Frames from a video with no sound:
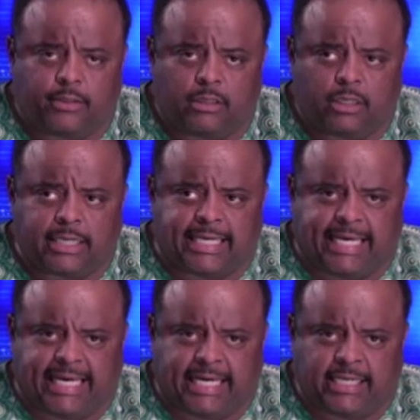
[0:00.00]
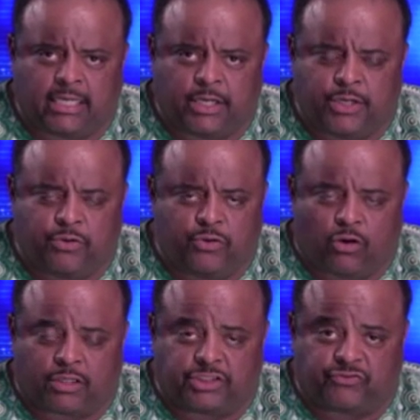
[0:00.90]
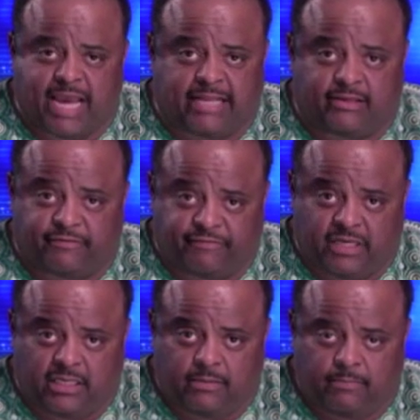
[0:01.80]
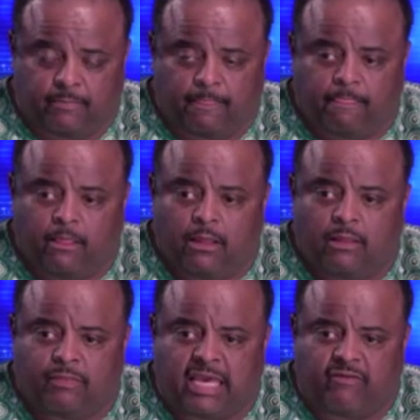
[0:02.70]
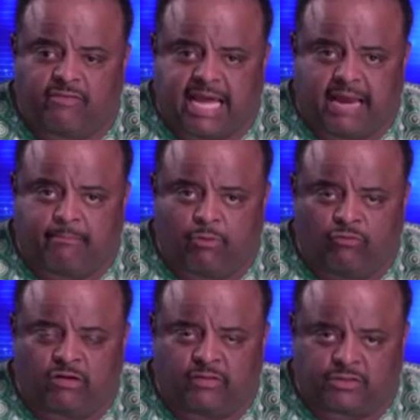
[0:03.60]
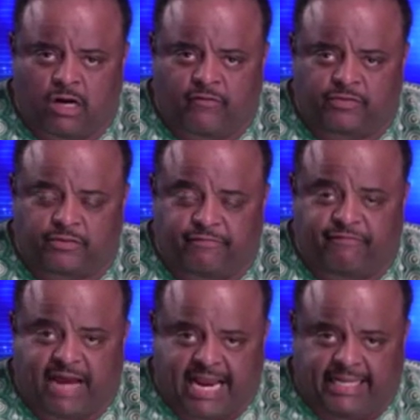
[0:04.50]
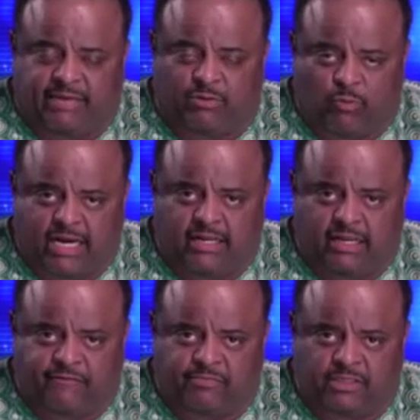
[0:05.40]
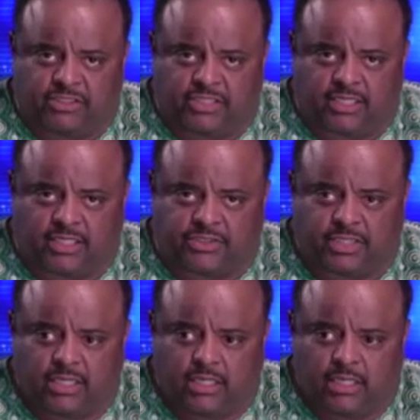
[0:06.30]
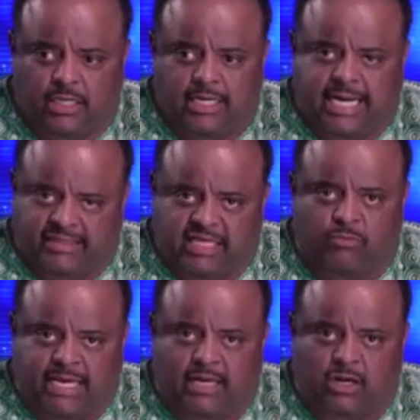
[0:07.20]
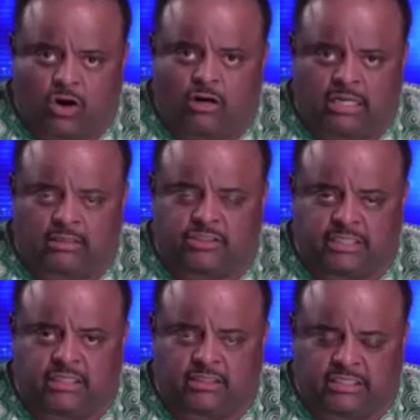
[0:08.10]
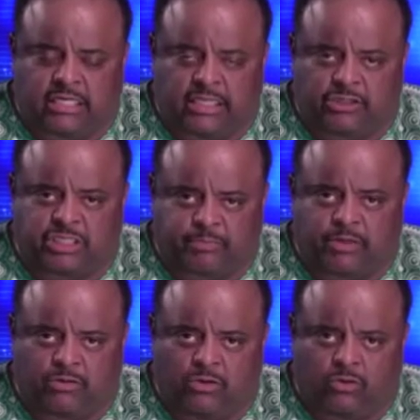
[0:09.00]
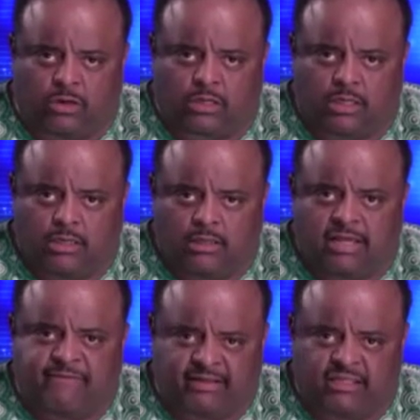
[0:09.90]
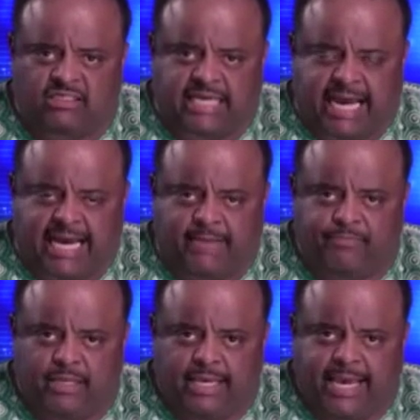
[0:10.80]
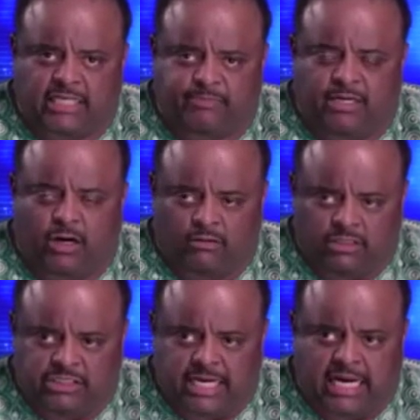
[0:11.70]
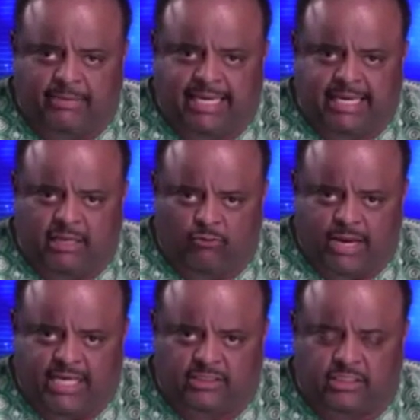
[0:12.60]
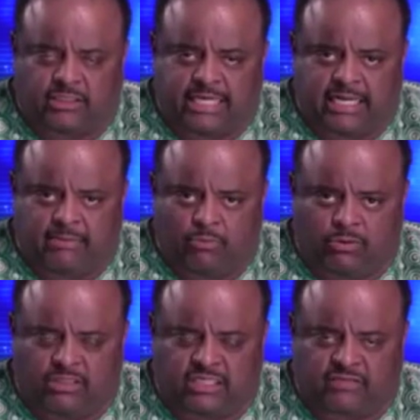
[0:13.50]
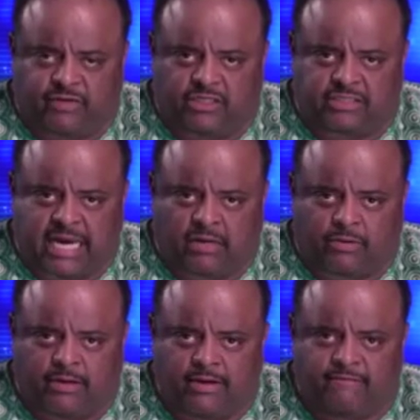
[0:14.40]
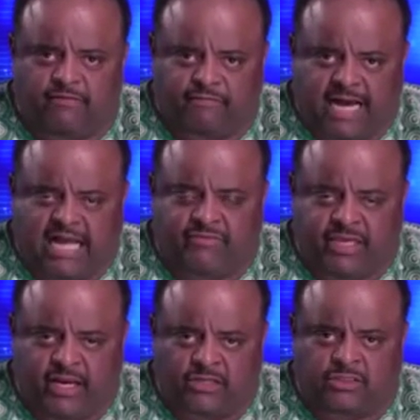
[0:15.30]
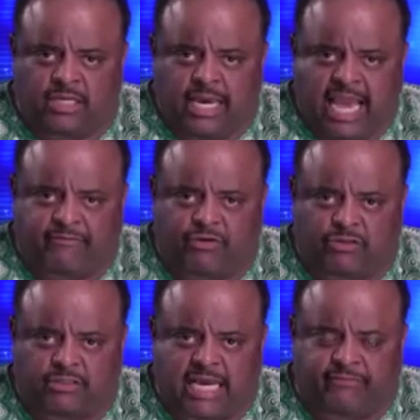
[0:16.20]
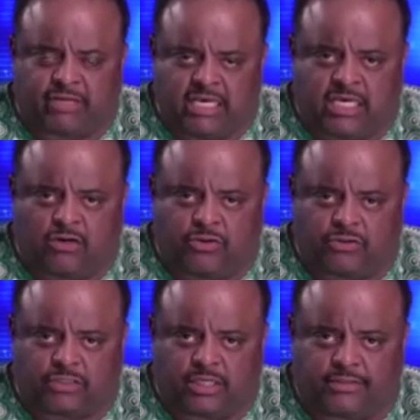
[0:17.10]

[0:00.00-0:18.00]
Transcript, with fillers: again new york has dragged their feet they have not moved on this officer finally we're waiting to hear from this judge and I think we got to call out the city, the city leadership in New York. The fact that this guy has been on the job, getting raises, getting more than six-figure salary for five years after, your, yes. after he killed your son.